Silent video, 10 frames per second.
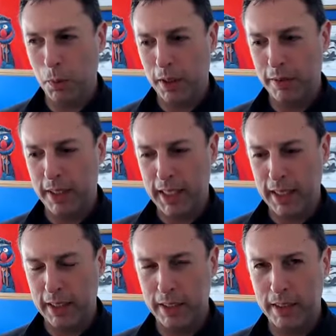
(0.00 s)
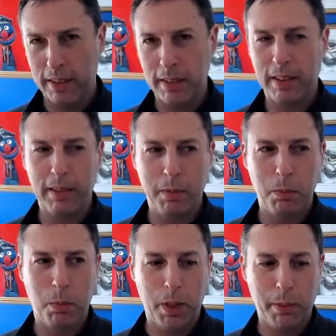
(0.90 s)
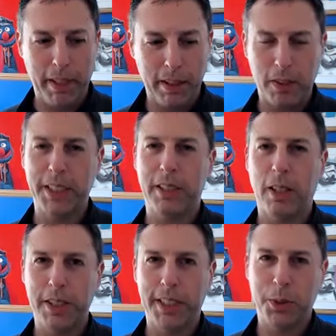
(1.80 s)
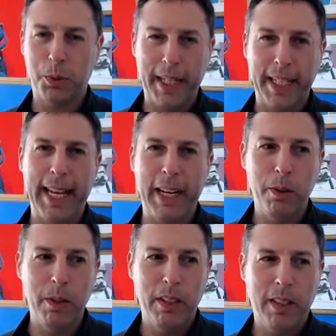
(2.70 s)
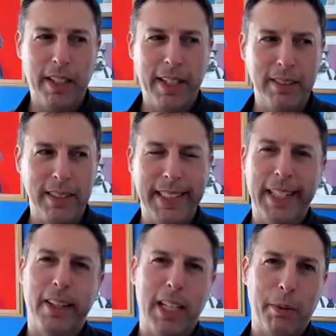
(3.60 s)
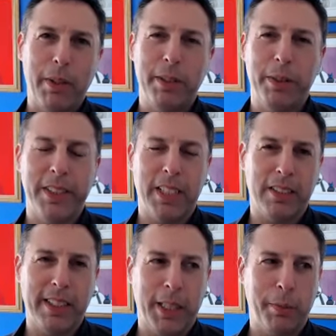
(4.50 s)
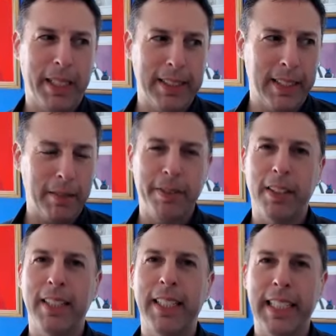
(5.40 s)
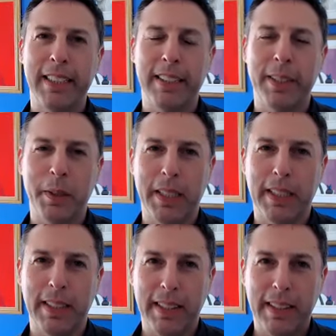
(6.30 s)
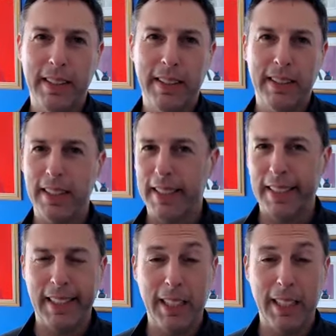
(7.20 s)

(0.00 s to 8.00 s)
one of my largest launches right now, and I was like, you know what, I want to do this other thing because I feel the need to do it, and